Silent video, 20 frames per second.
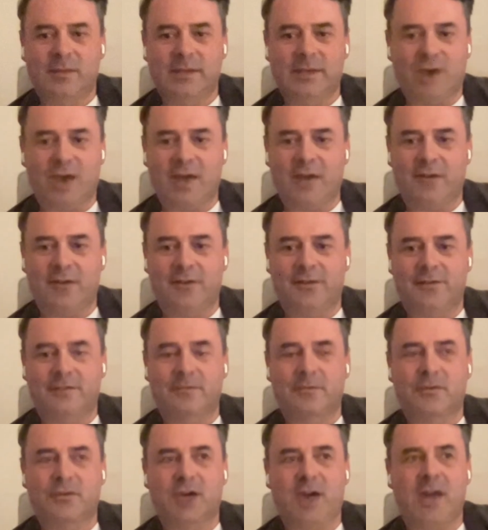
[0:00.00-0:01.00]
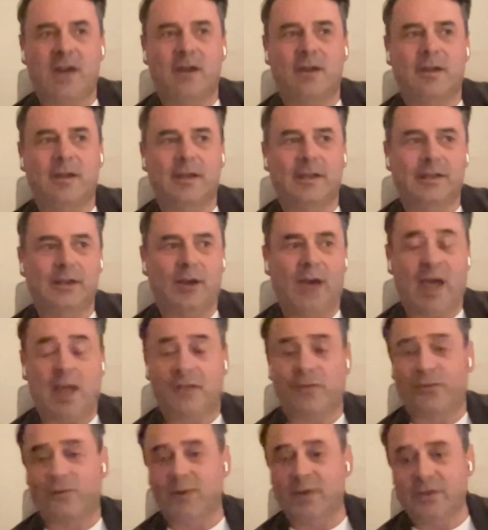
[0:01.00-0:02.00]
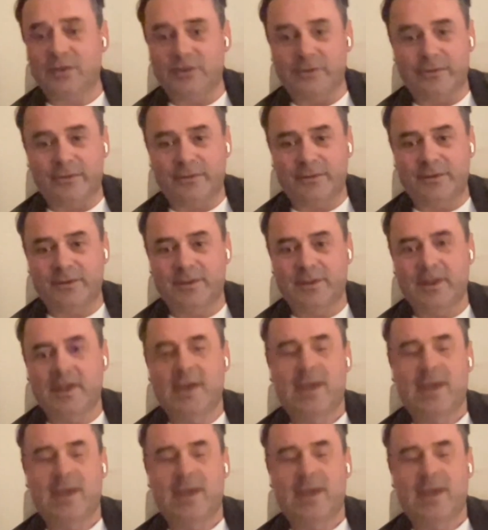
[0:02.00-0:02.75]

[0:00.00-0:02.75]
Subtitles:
China, has their issues,